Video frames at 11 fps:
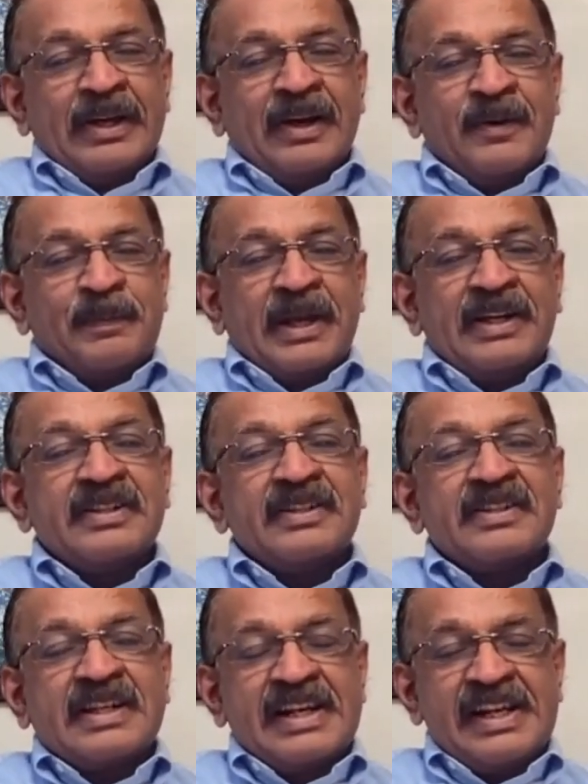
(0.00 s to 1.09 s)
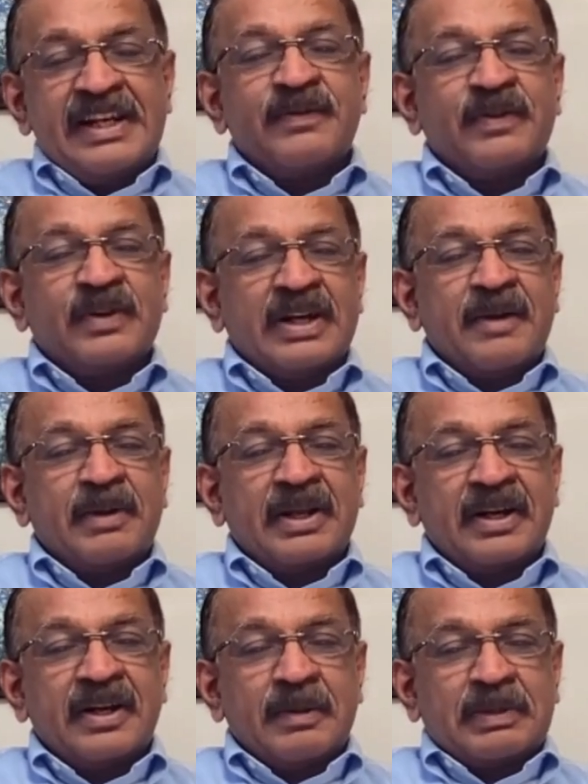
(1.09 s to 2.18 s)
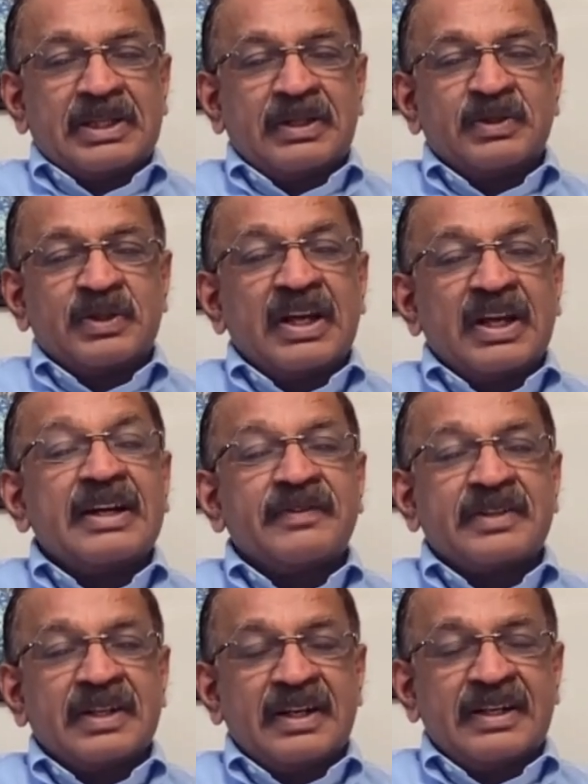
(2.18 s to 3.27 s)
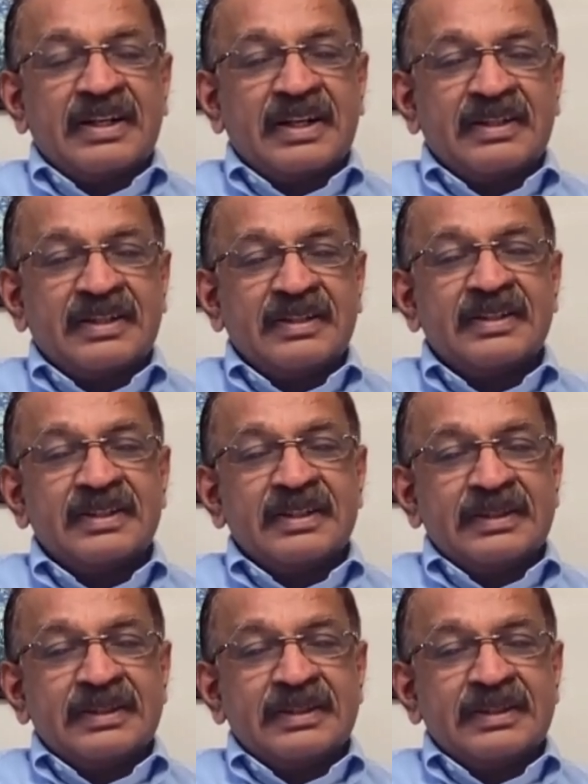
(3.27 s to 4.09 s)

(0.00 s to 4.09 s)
our patients screened for diabetic retinopathy using artificial intelligence.